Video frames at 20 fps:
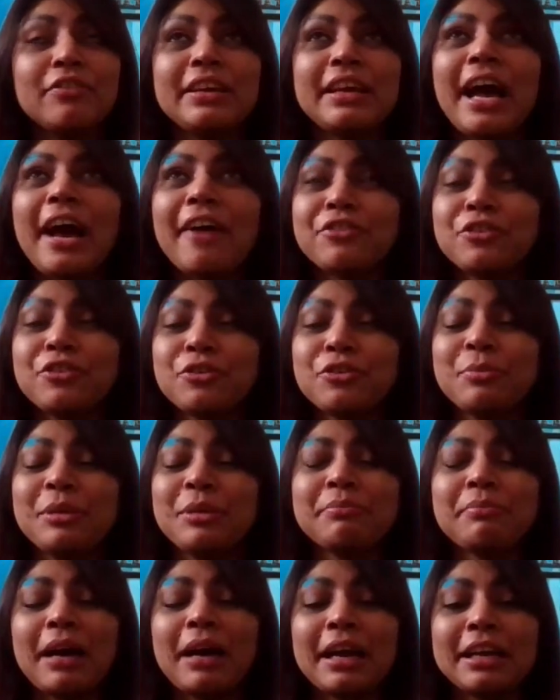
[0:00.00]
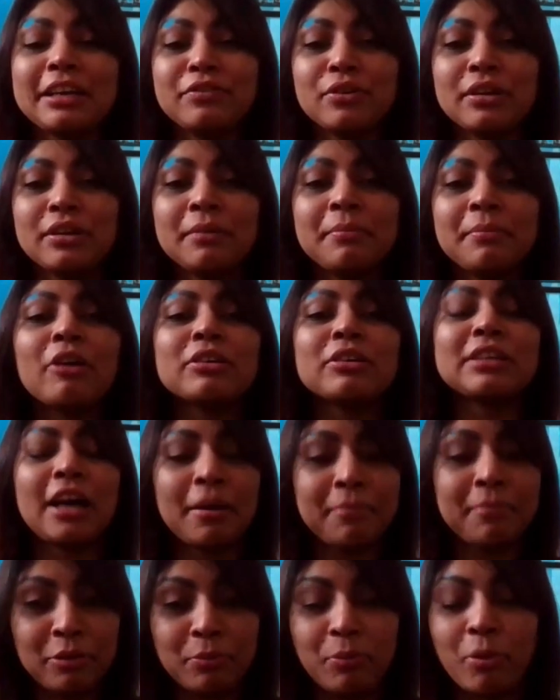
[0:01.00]
we have to be mindful about
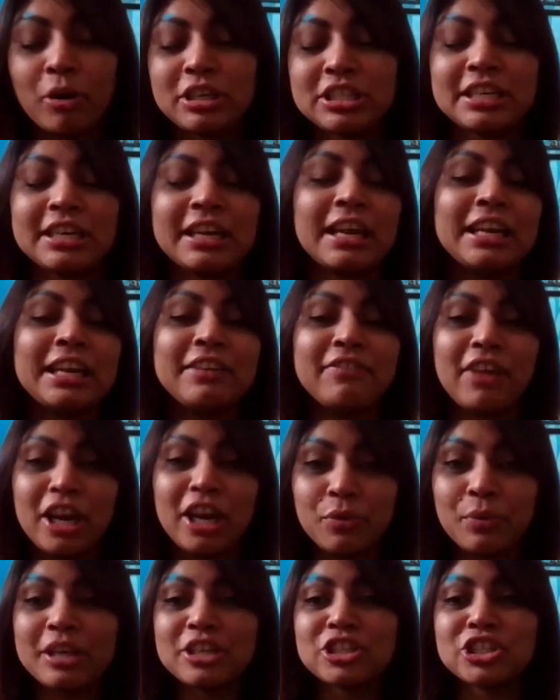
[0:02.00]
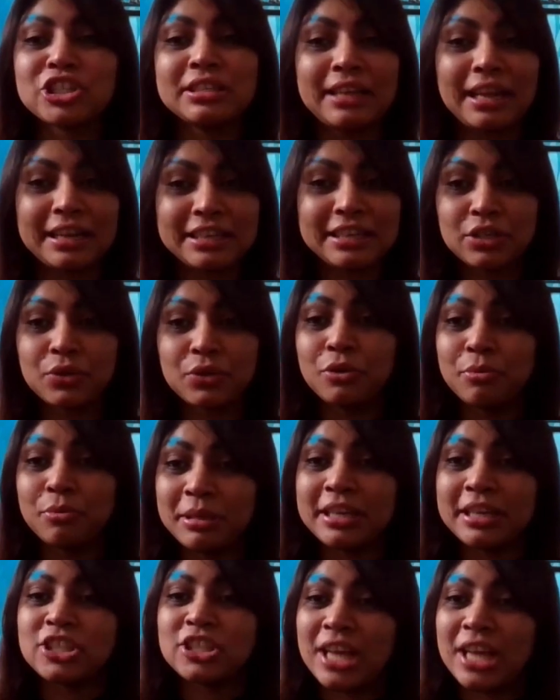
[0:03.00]
our monitoring and evaluation. That could
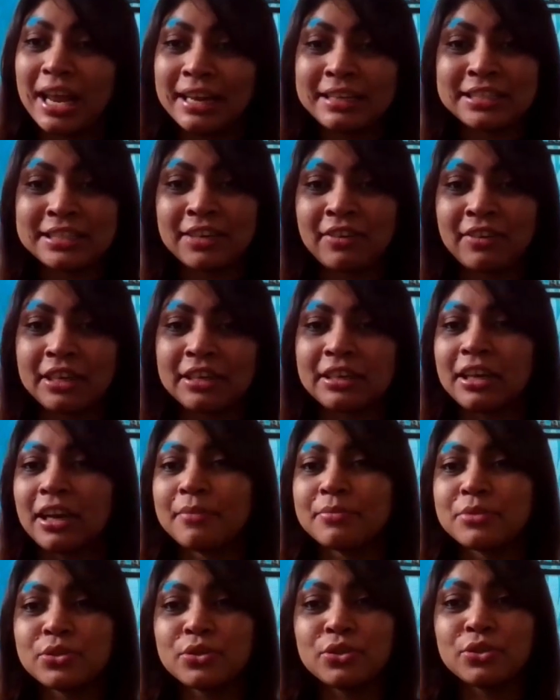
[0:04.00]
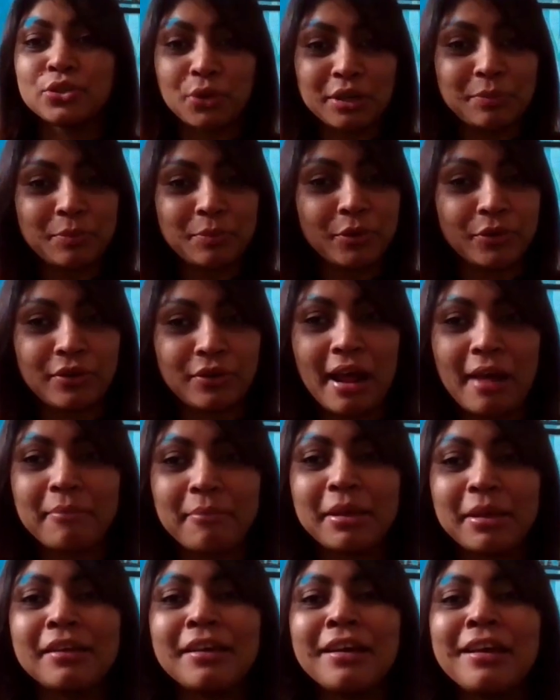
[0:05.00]
be a challenging when it comes to joint
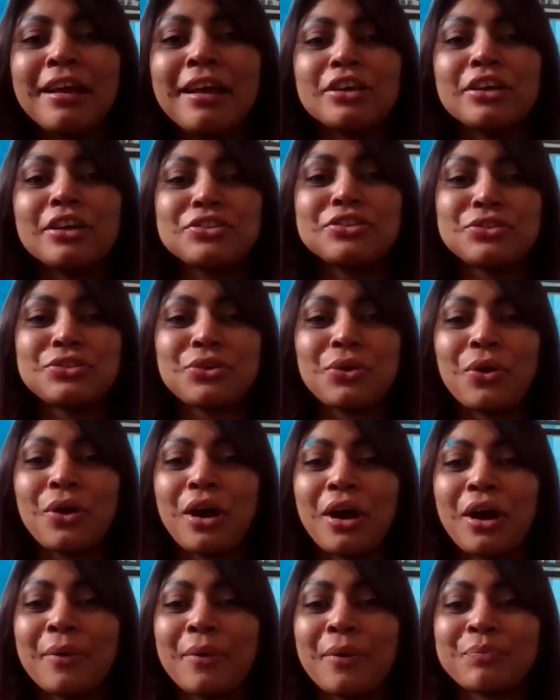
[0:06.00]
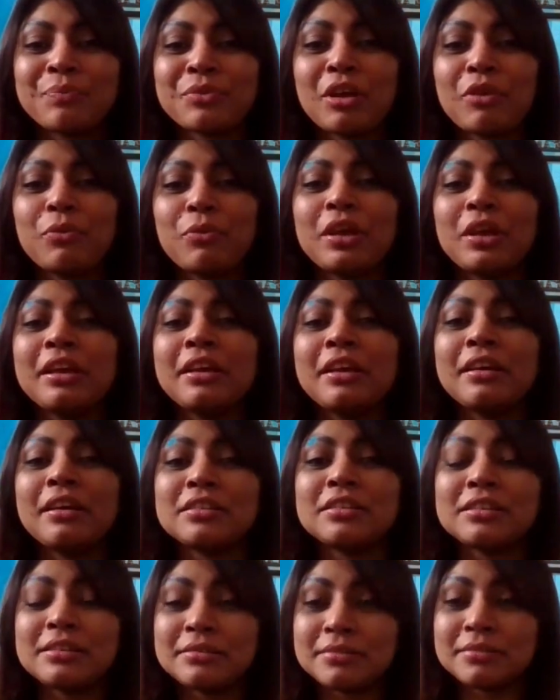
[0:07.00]
programming. So we
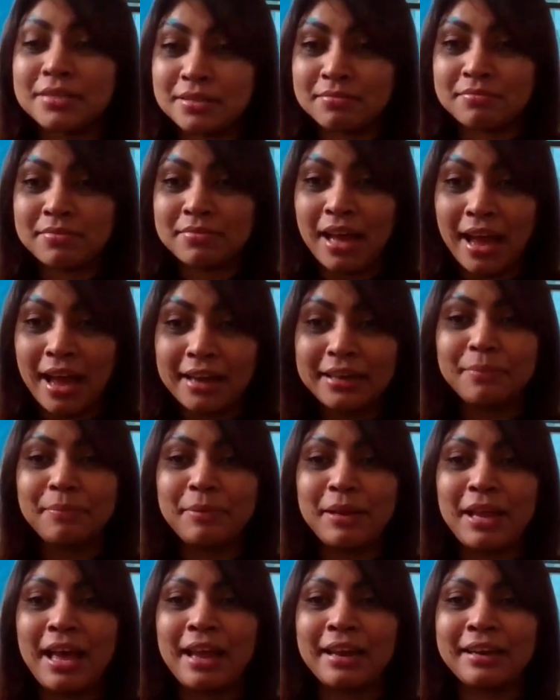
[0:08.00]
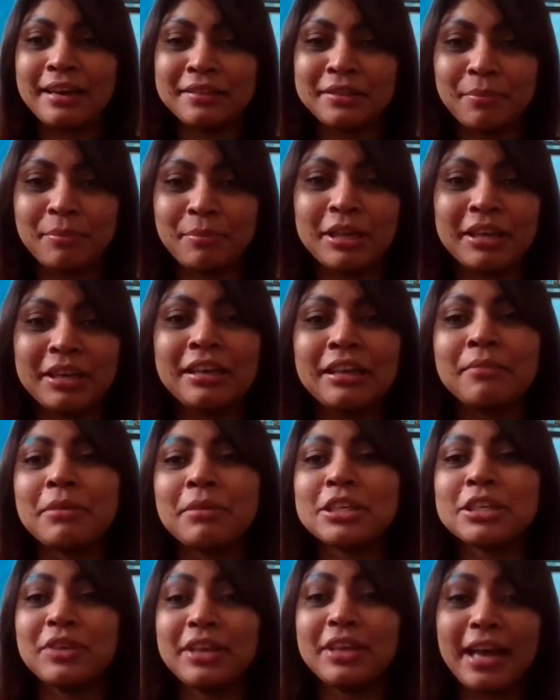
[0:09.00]
had a plan in the beginning,
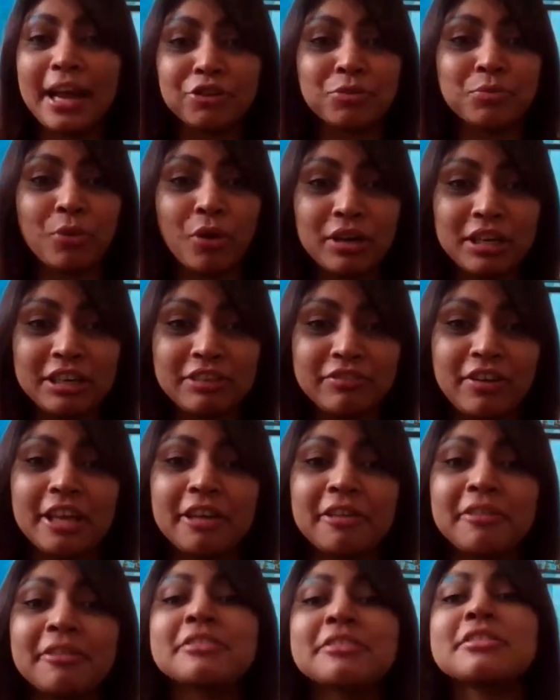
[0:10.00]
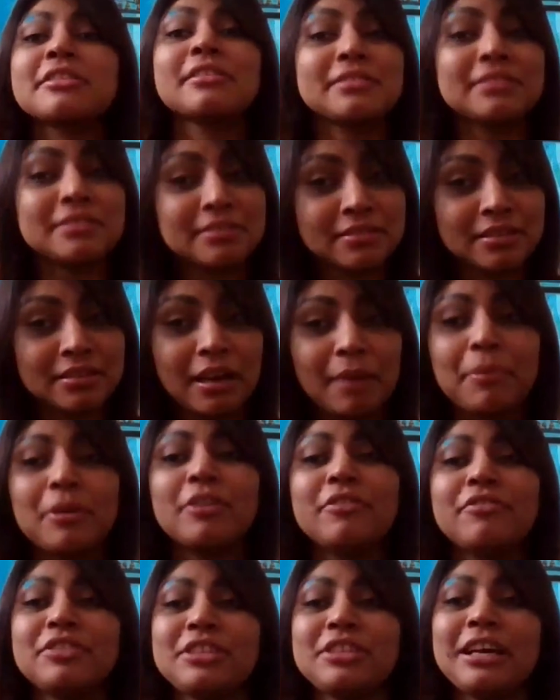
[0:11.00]
but we had to modify it a couple
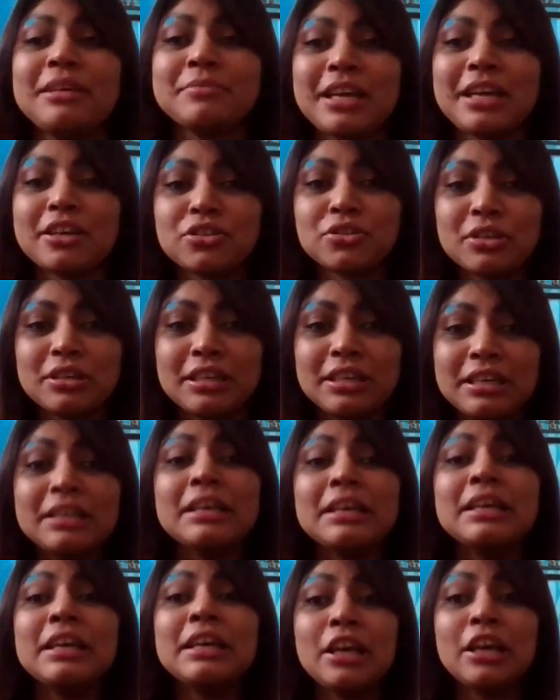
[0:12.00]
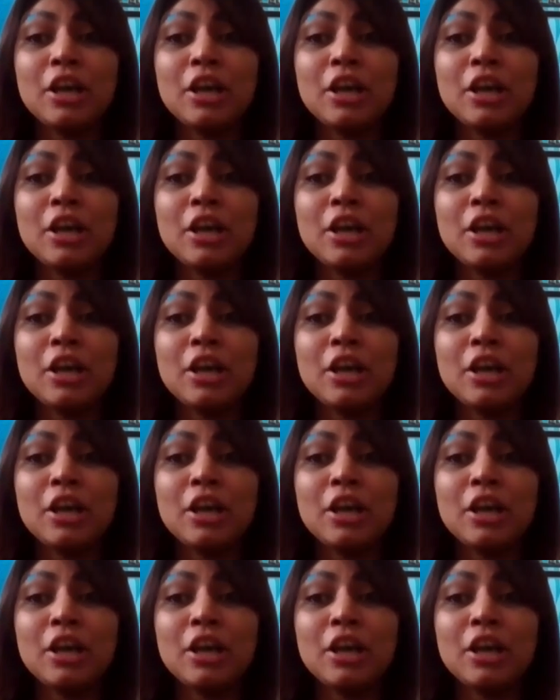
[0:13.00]
of times actually